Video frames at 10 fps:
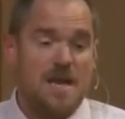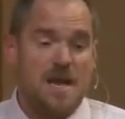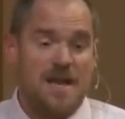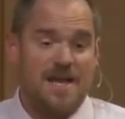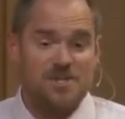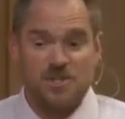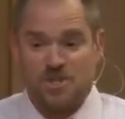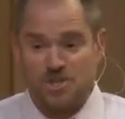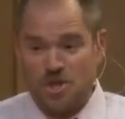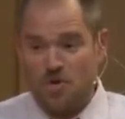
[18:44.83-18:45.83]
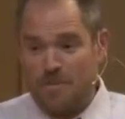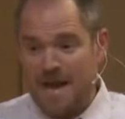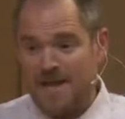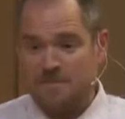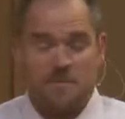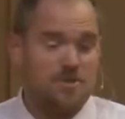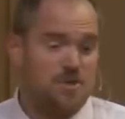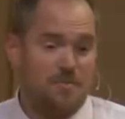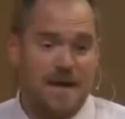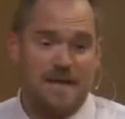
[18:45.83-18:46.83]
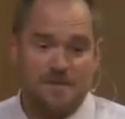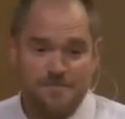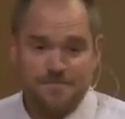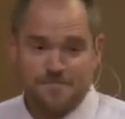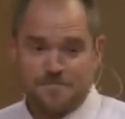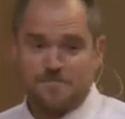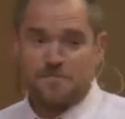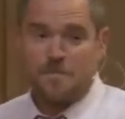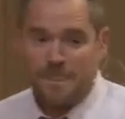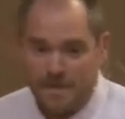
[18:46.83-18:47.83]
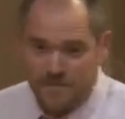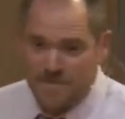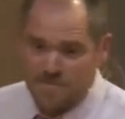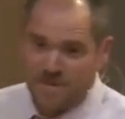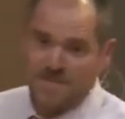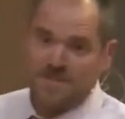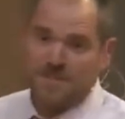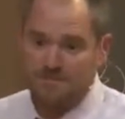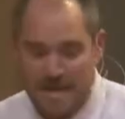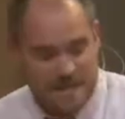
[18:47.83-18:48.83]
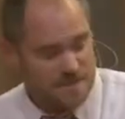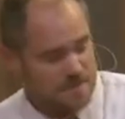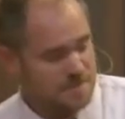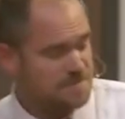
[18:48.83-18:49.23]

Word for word: And actually, Joe Biden, remember Joe Biden, vice president back in